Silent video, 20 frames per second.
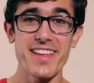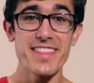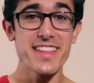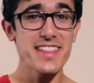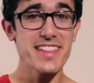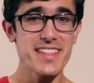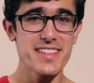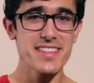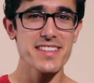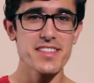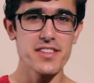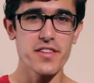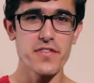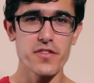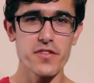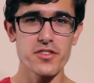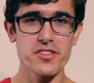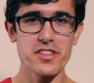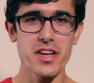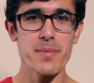I think this is the
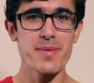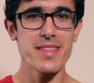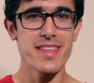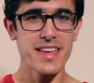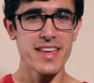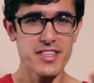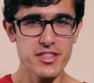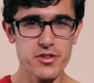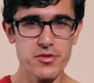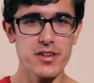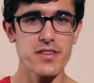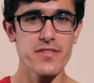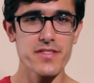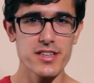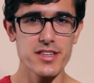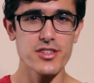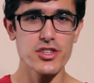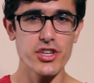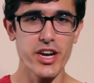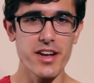first time in the history of
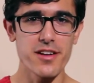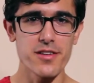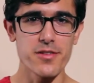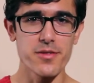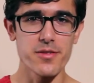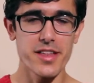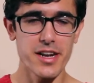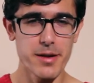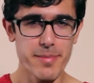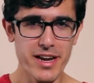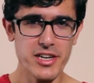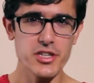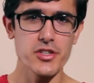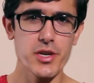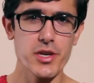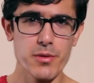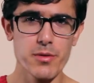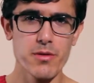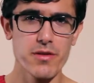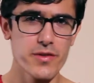this channel that I'm
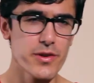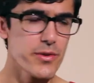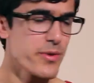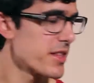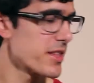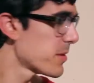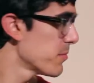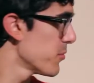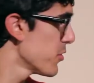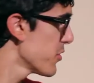actually reviewing the